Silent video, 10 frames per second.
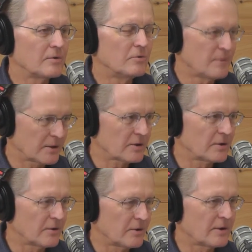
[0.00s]
who met the
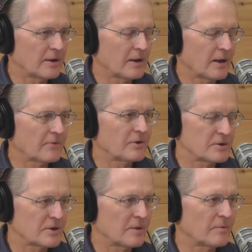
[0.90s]
Lord in
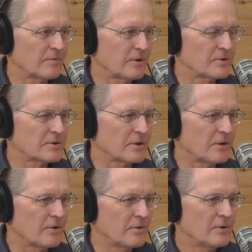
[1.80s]
Athens a number of years
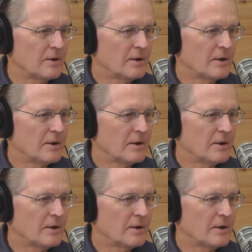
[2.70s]
ago,